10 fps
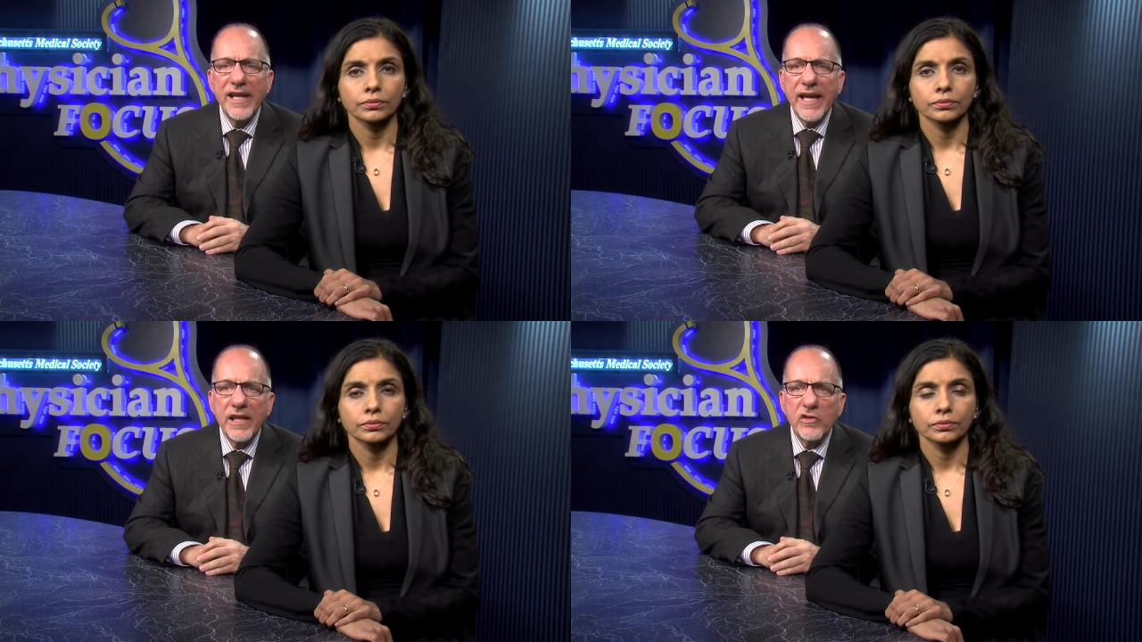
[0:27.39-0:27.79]

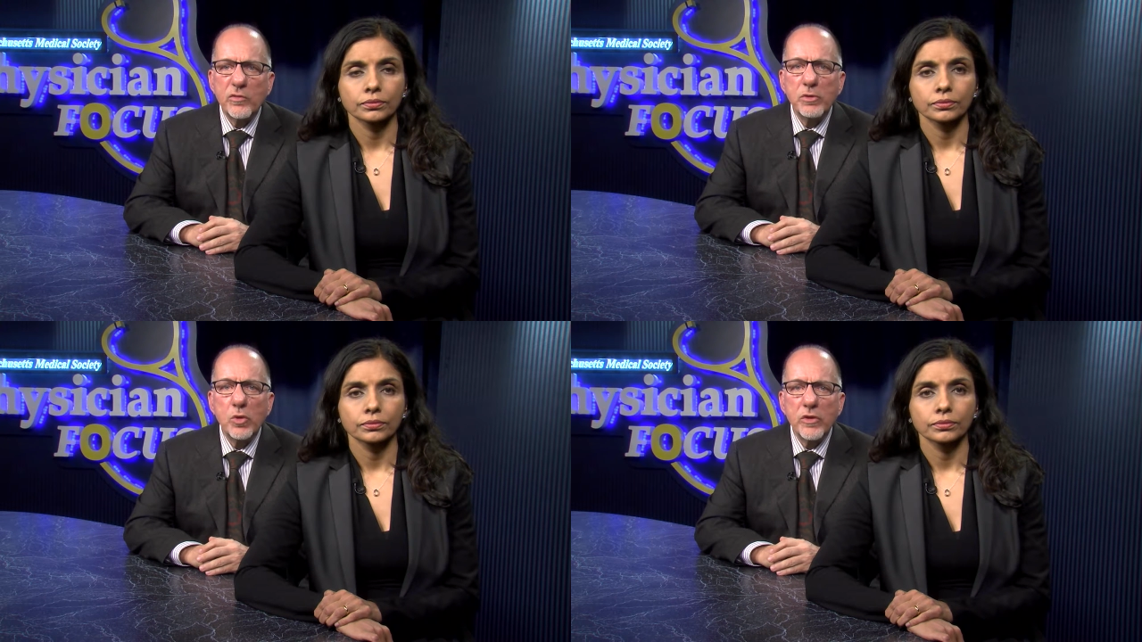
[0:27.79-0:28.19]
Speaker 1: and
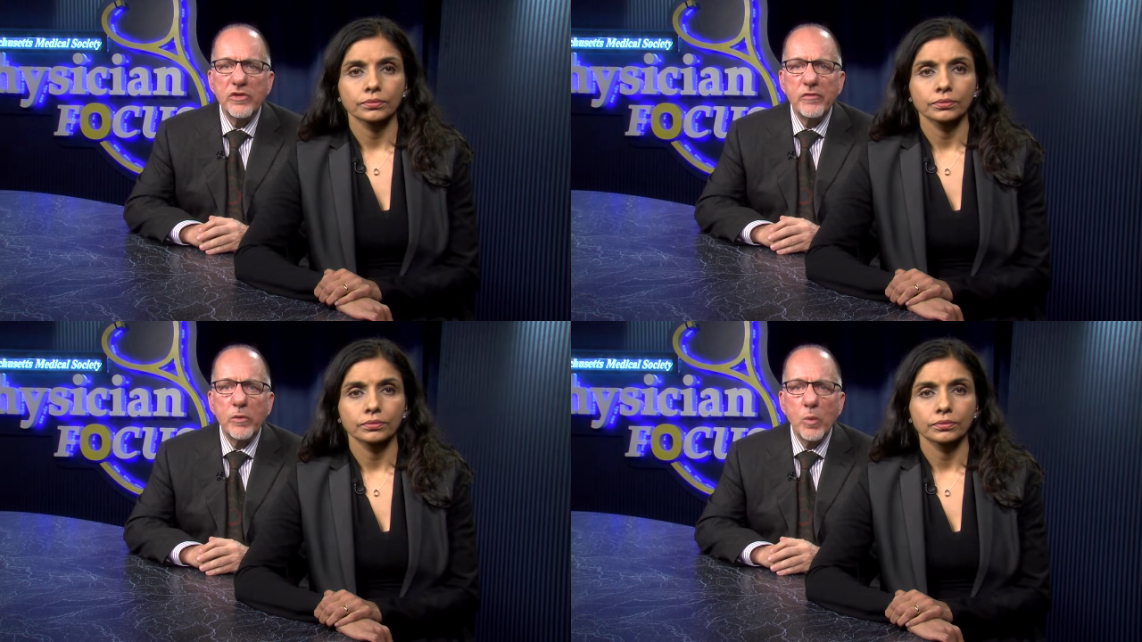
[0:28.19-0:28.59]
explore
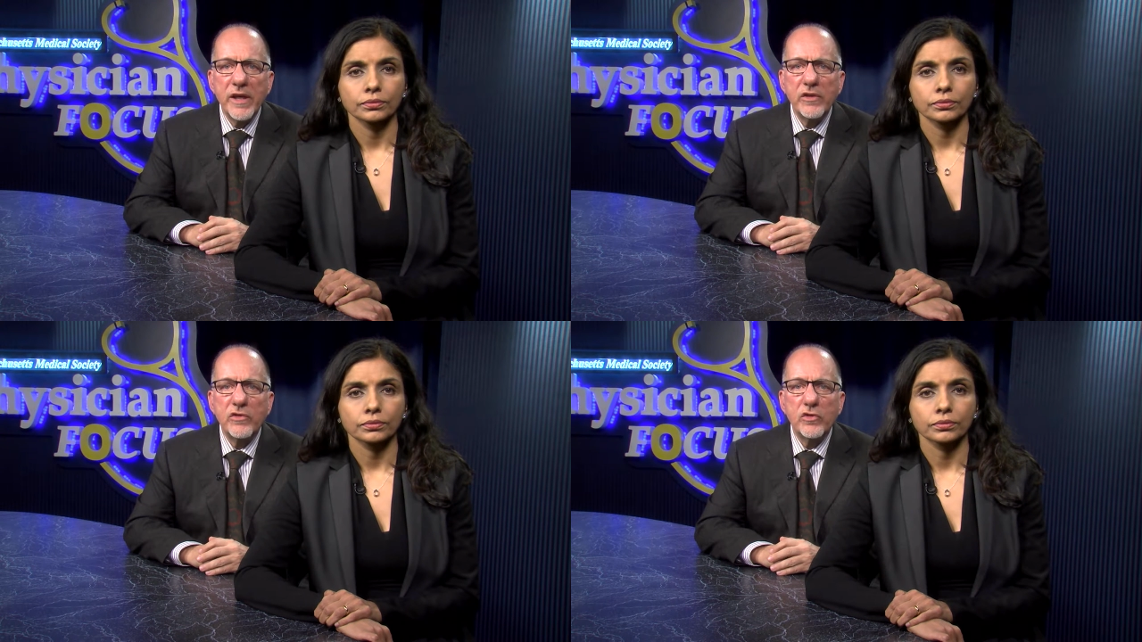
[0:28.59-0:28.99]
different
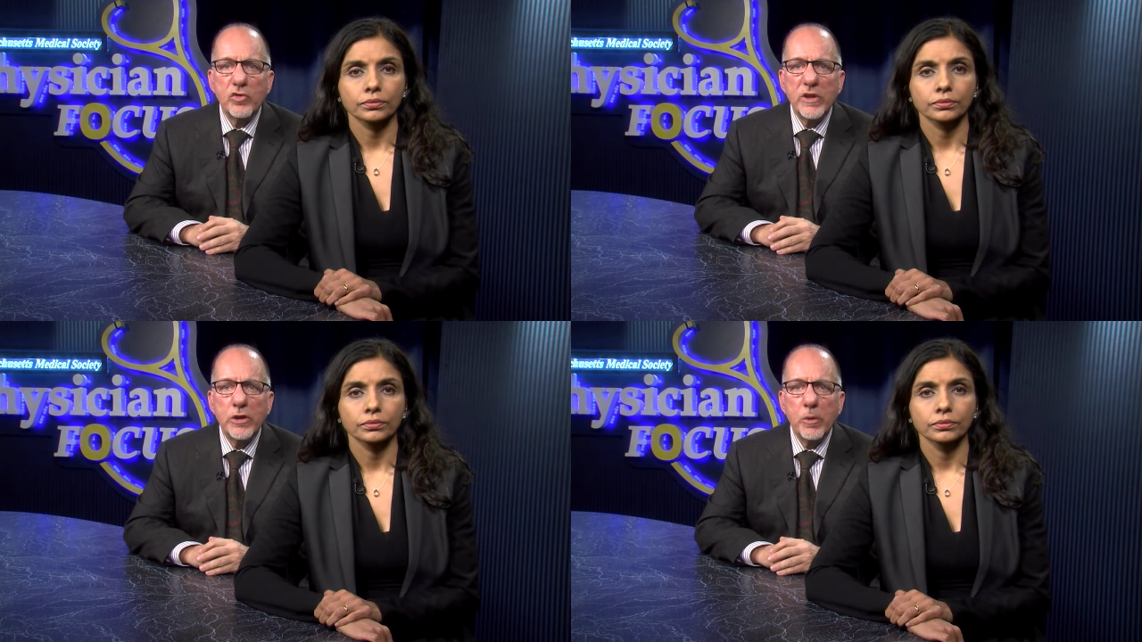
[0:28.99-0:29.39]
ways to
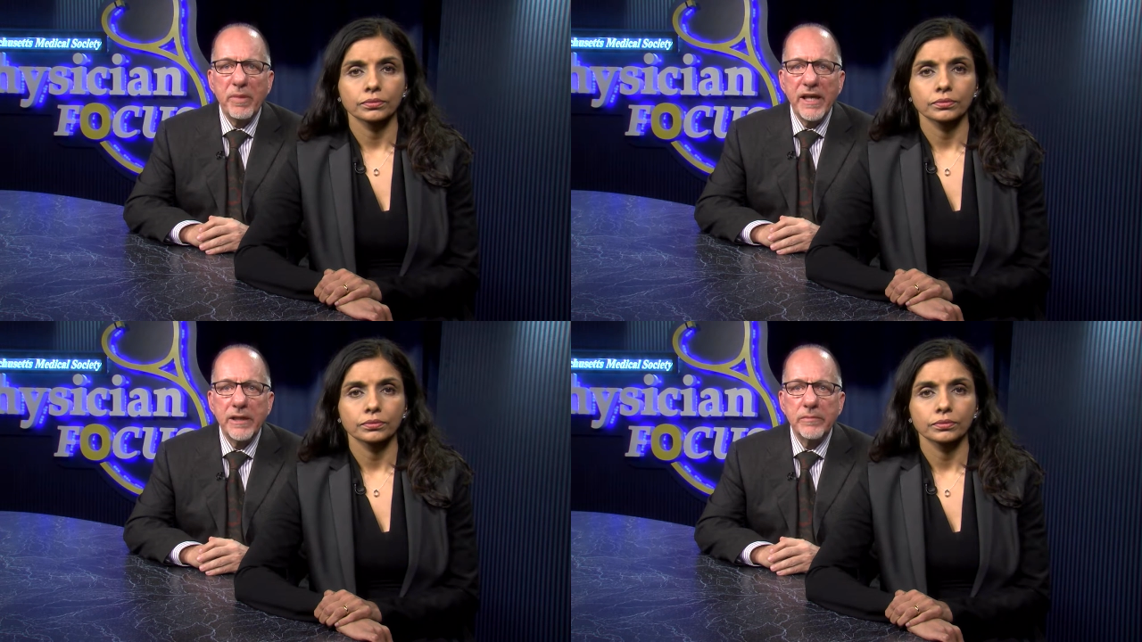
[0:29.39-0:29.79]
treat your
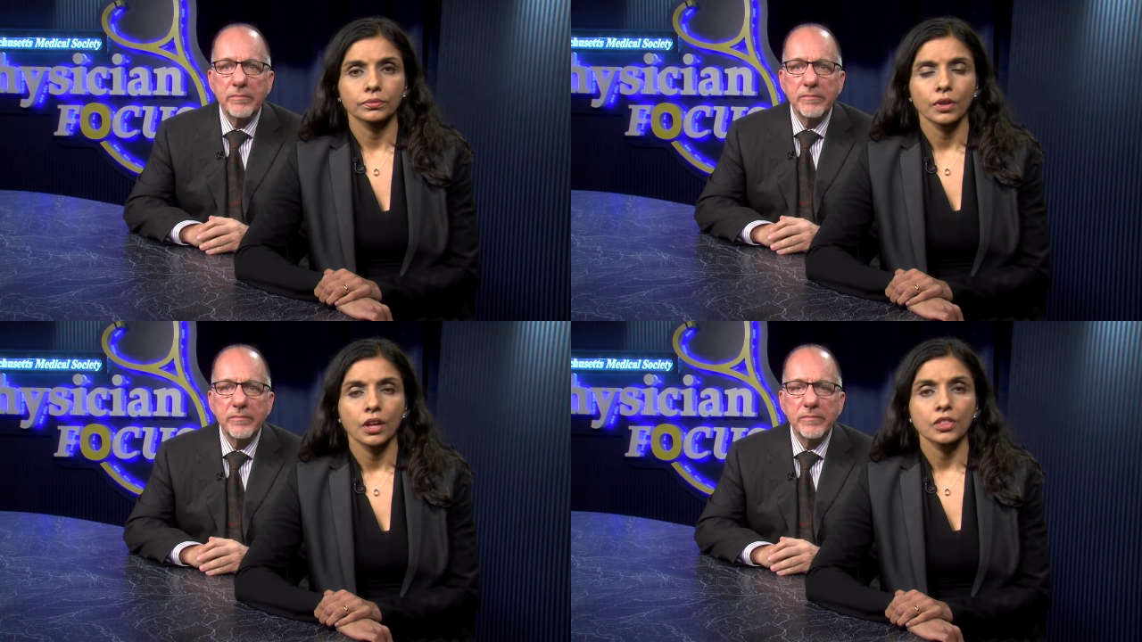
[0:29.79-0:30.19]
pain.
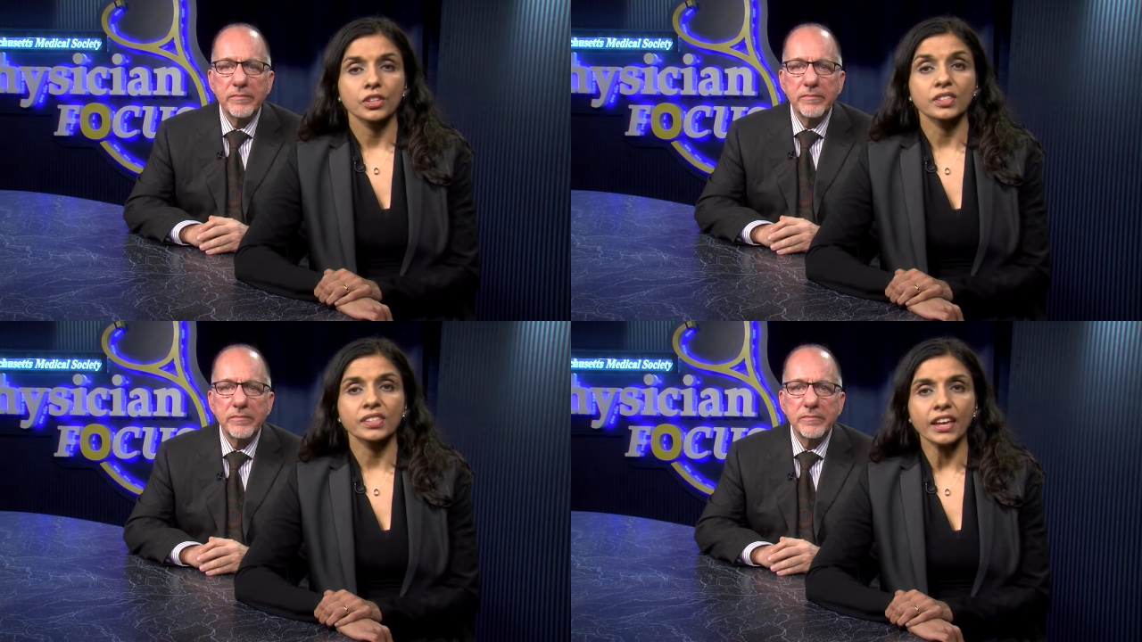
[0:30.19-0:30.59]
Speaker 2: The
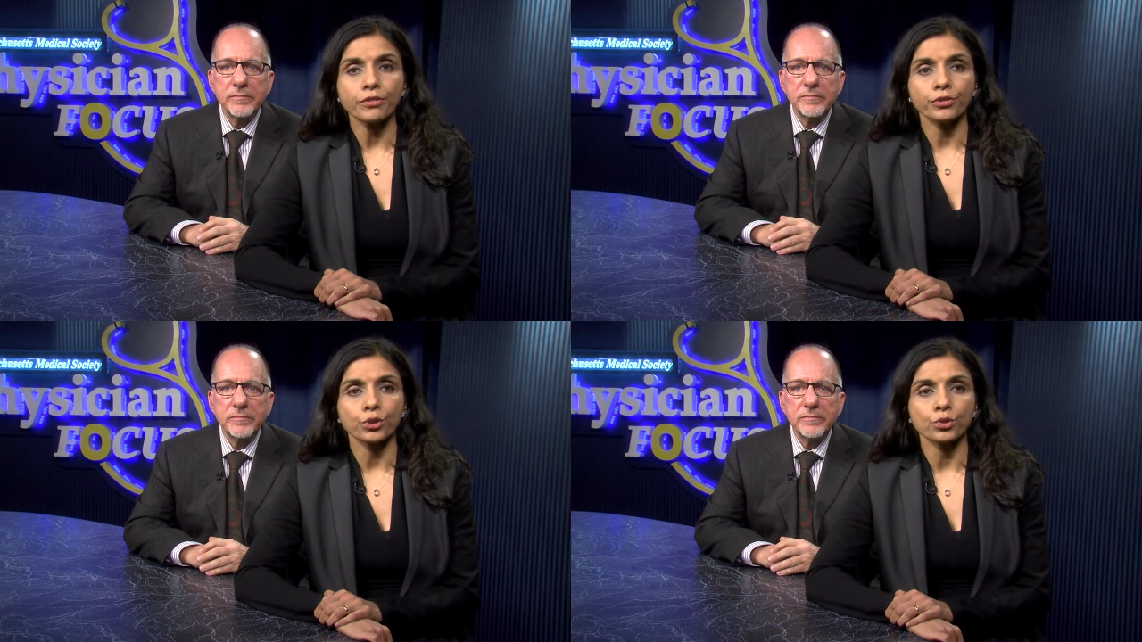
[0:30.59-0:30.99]
safe
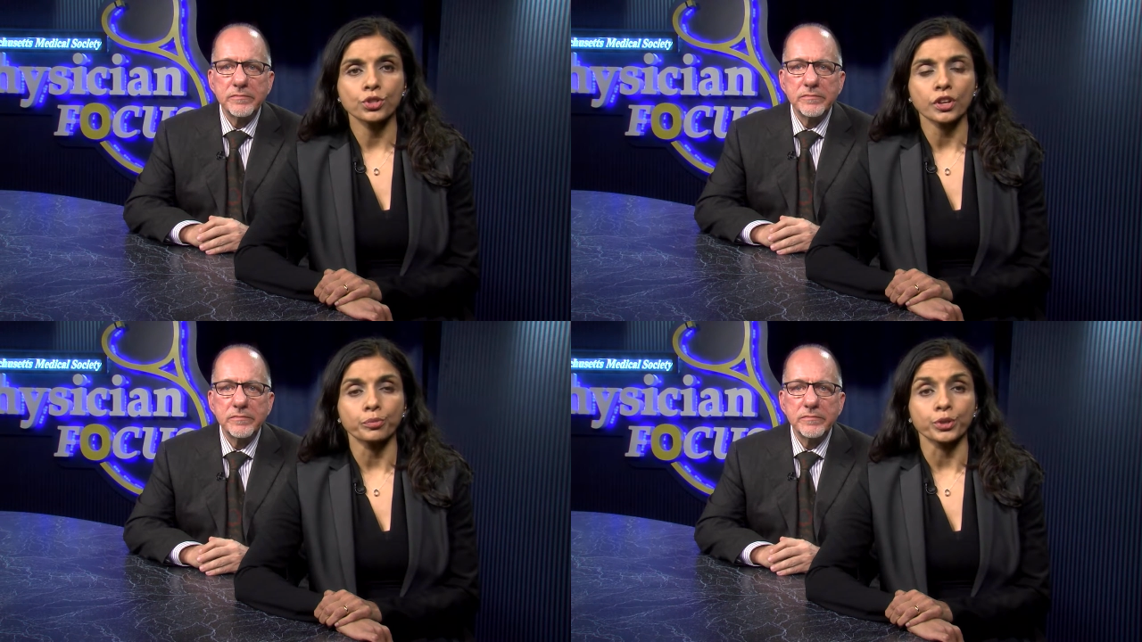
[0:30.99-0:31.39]
use
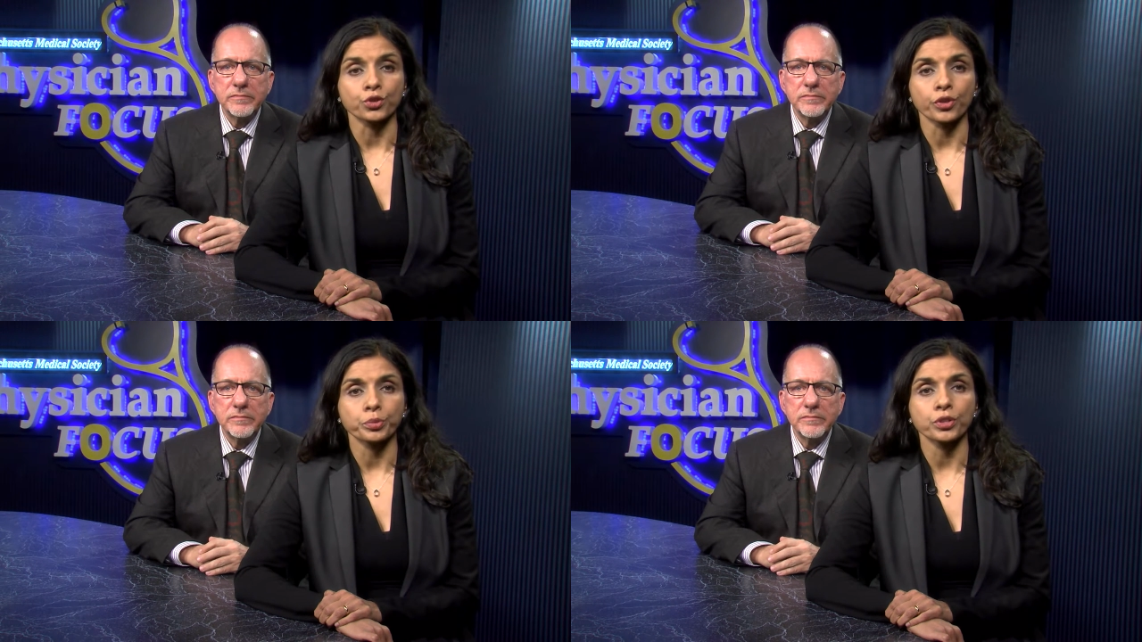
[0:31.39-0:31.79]
of
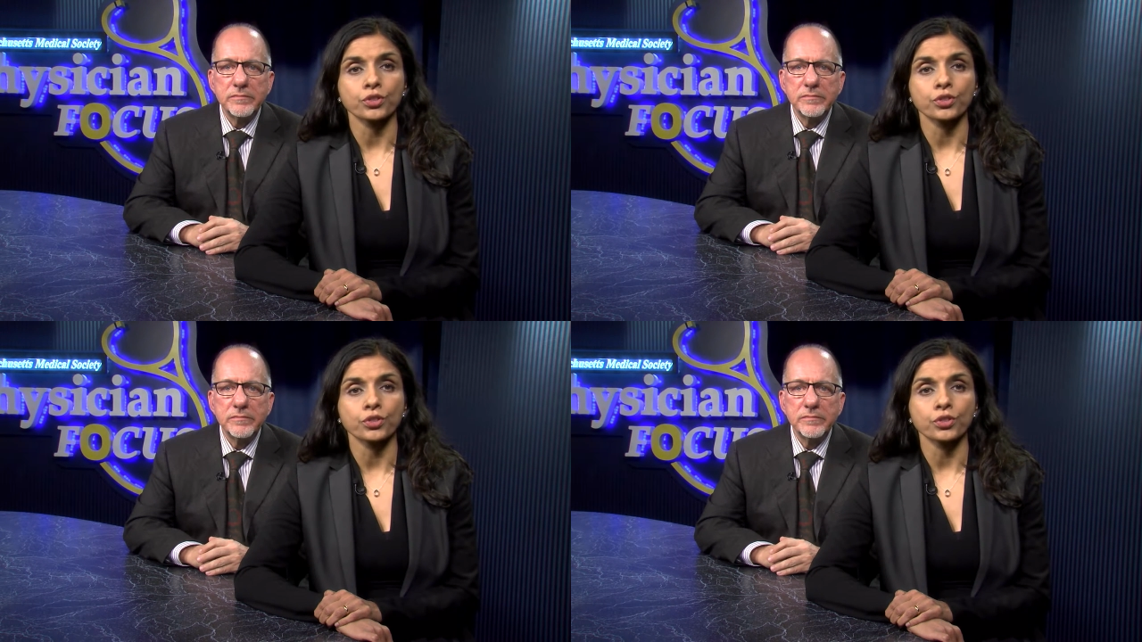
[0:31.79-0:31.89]
prescription